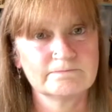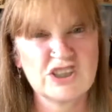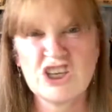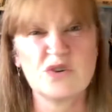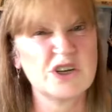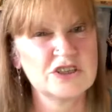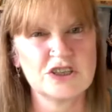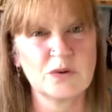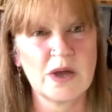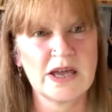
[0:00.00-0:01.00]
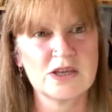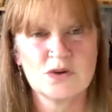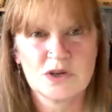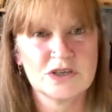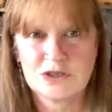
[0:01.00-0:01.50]
you can do it. You
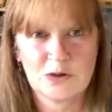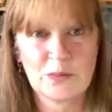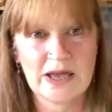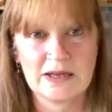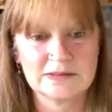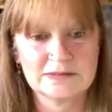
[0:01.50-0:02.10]
can do it.